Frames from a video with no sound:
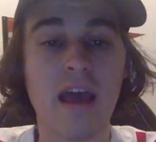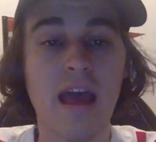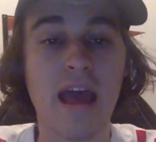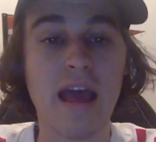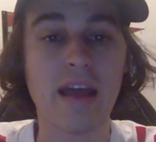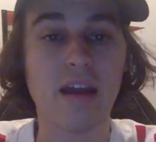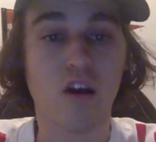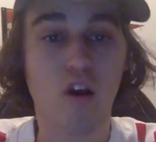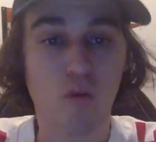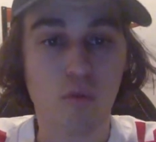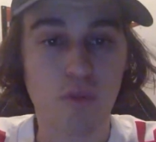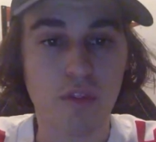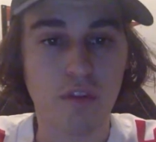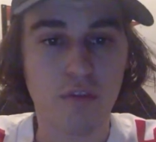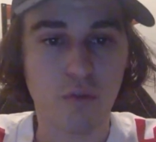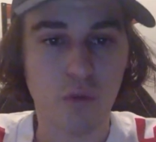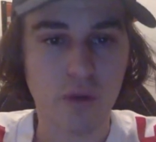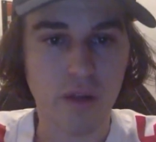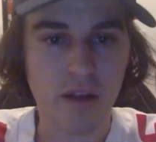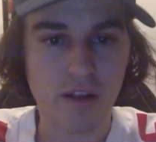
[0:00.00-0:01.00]
And hopefully
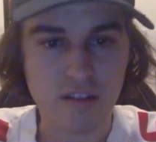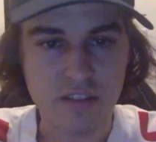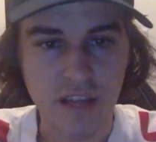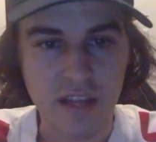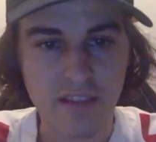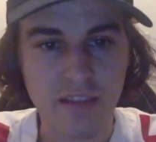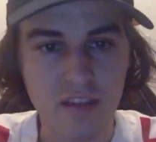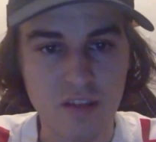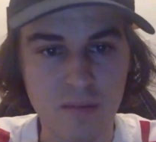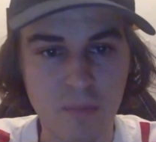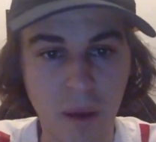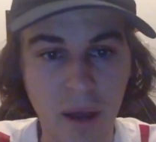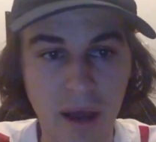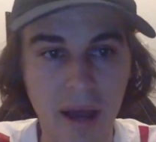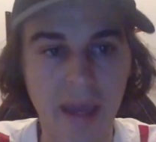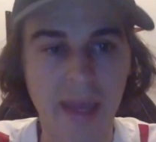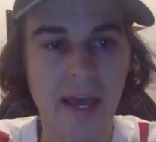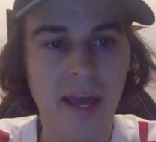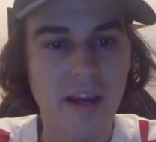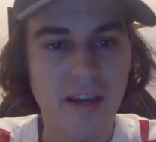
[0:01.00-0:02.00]
the 49ers take this
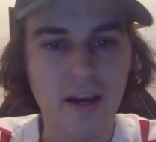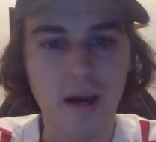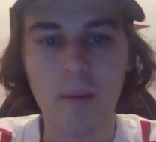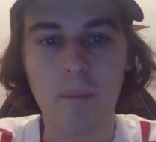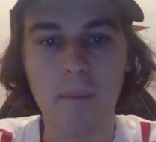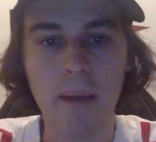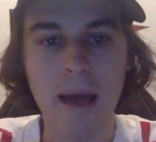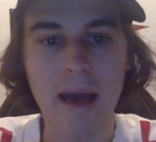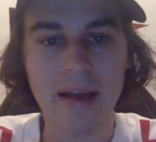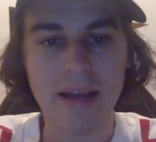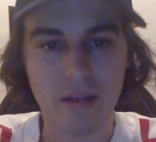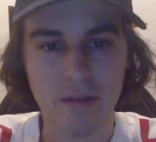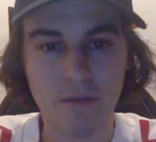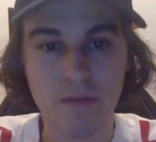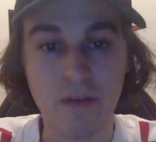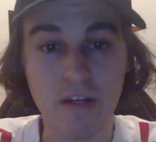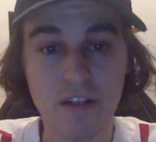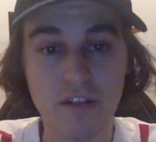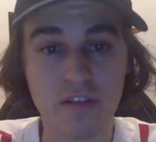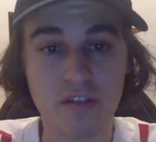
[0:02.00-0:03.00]
bye, come back, and
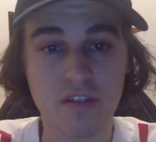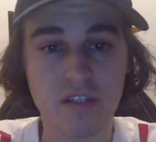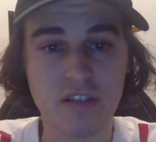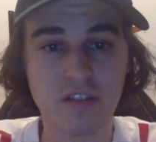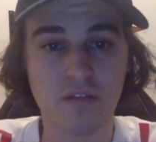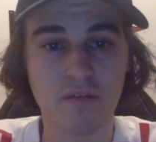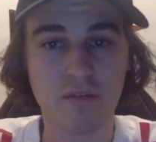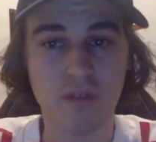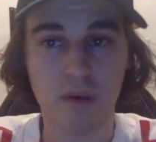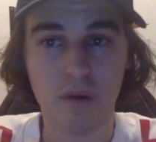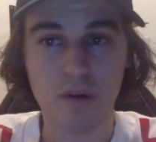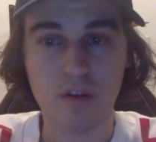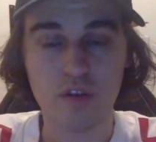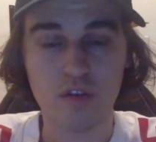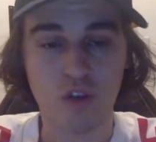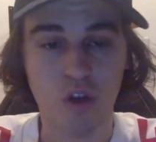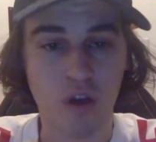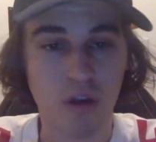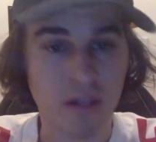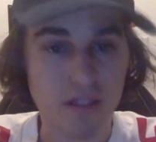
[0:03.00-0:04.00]
finish the season very
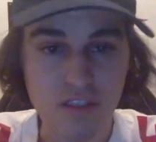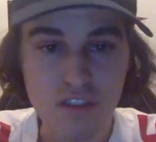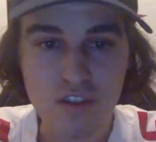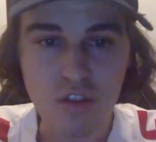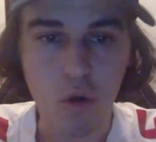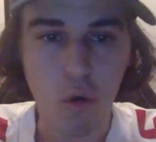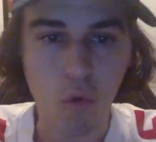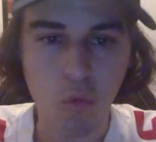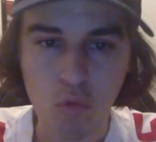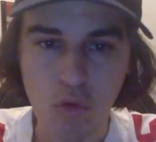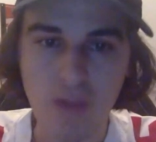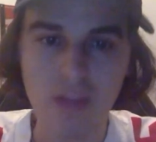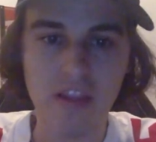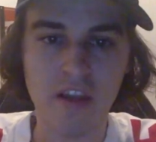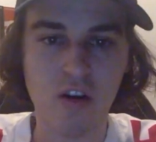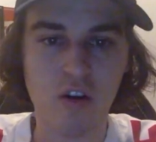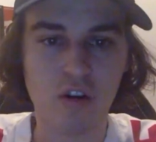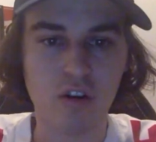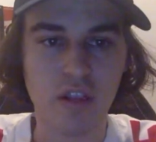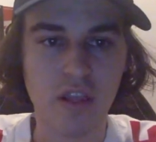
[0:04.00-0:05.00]
strong. It's still
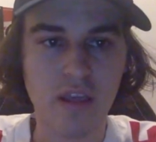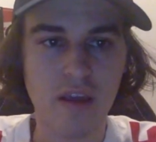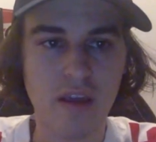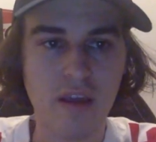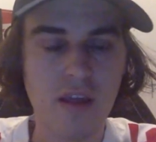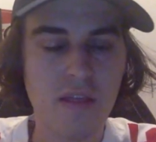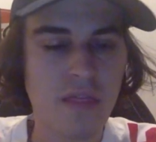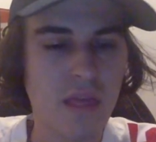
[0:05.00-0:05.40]
really early.